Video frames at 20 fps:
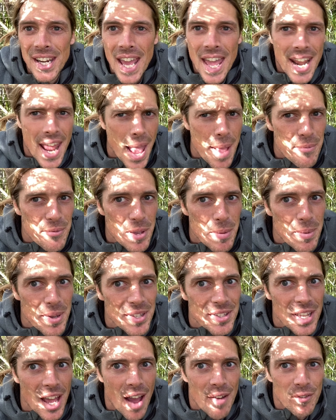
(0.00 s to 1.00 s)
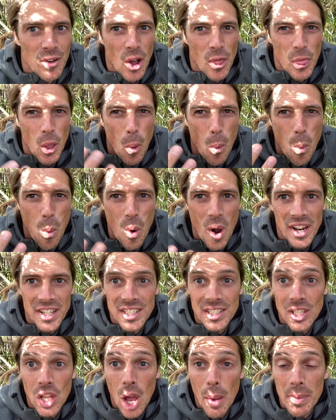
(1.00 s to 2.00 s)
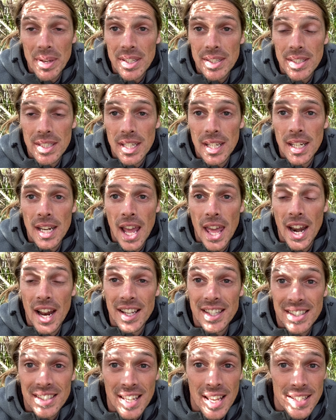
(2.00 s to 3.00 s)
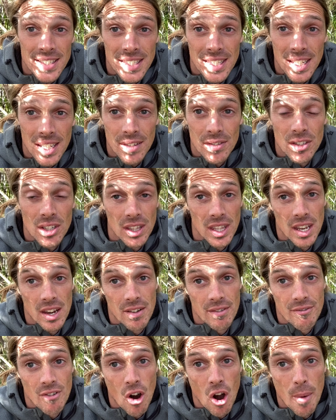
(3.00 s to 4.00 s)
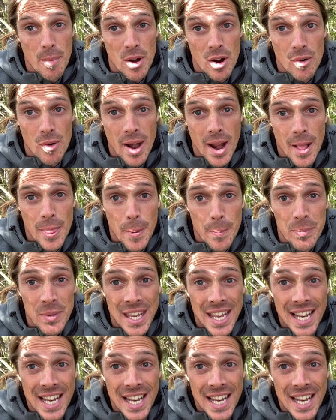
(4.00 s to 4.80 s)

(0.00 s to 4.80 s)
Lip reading: and amphibians have got the wet, slimy skin and are sensitive to the environment around them.